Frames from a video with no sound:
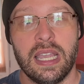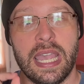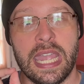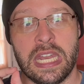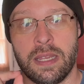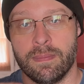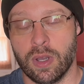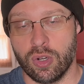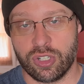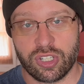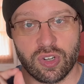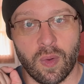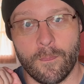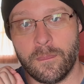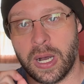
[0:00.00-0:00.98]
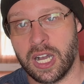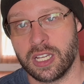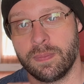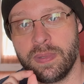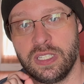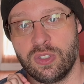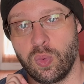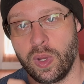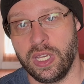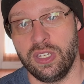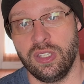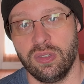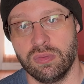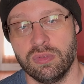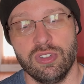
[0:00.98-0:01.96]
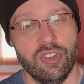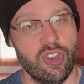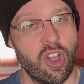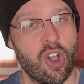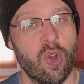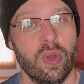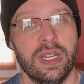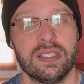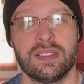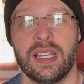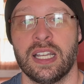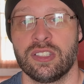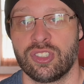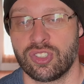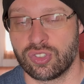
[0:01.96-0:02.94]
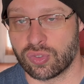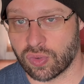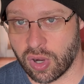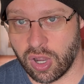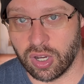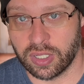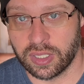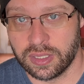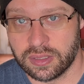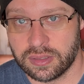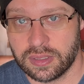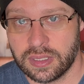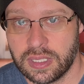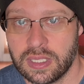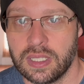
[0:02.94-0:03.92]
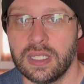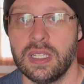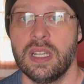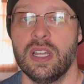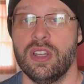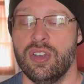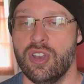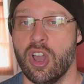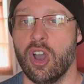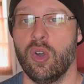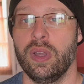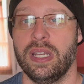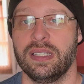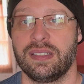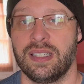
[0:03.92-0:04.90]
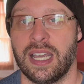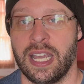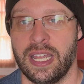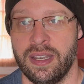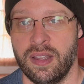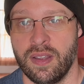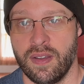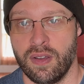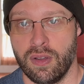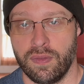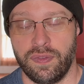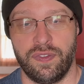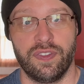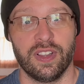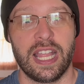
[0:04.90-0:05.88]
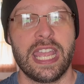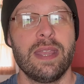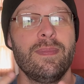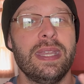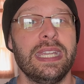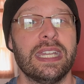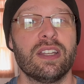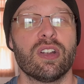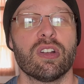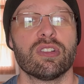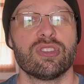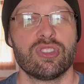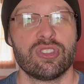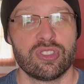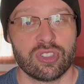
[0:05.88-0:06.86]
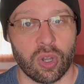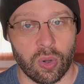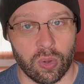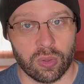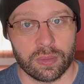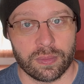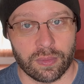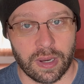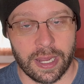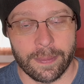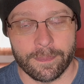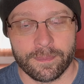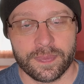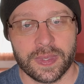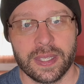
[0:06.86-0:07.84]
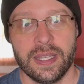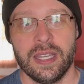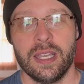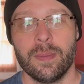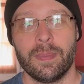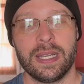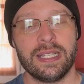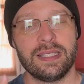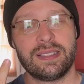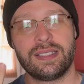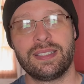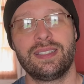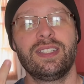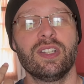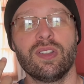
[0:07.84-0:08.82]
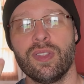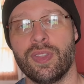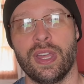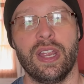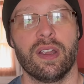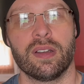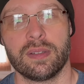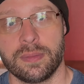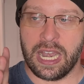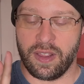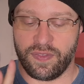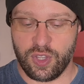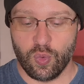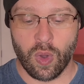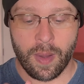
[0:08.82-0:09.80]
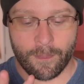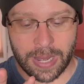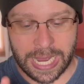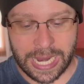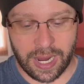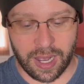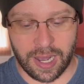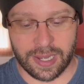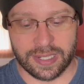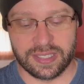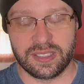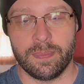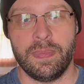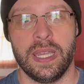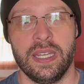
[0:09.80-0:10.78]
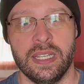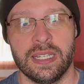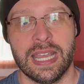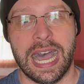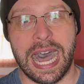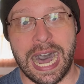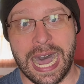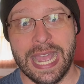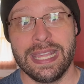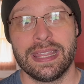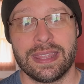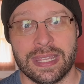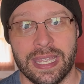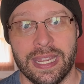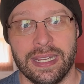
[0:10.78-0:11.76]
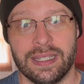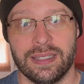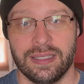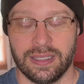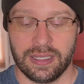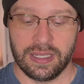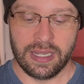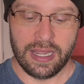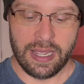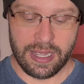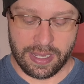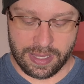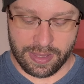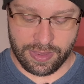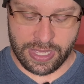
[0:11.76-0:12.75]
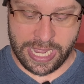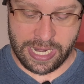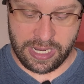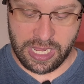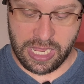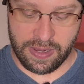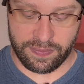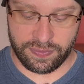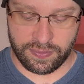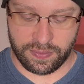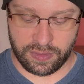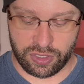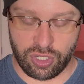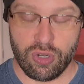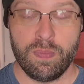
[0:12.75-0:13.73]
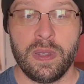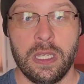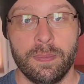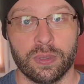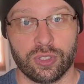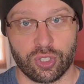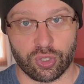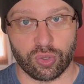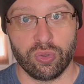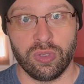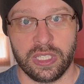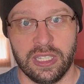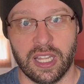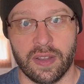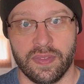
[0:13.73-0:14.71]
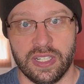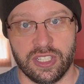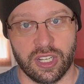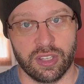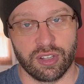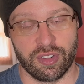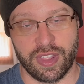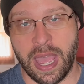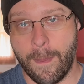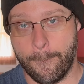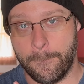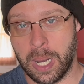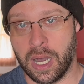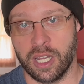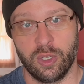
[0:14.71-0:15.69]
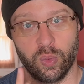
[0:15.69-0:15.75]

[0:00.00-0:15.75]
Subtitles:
an emotional bond between you. No, it is not strong. No, it is not flaming in her soul, right? But it's still there. And if you want my honest opinion, I think that if two people truly love each other, that bond